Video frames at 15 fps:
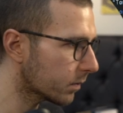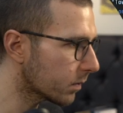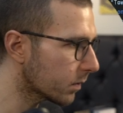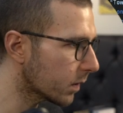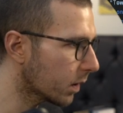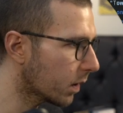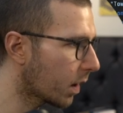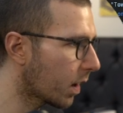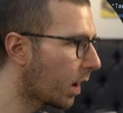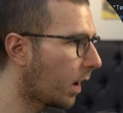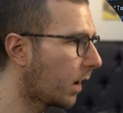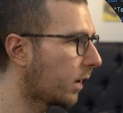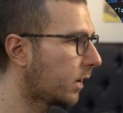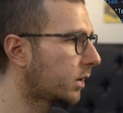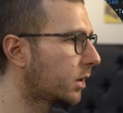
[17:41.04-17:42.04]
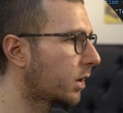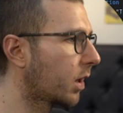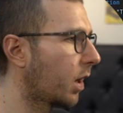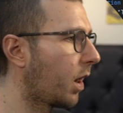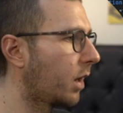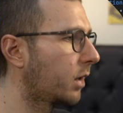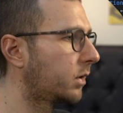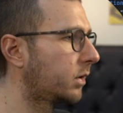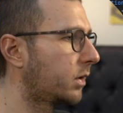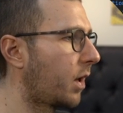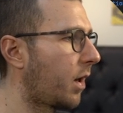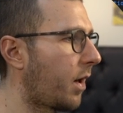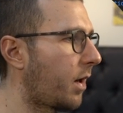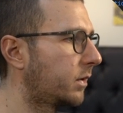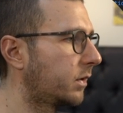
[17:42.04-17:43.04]

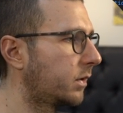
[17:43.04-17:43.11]
[no speech]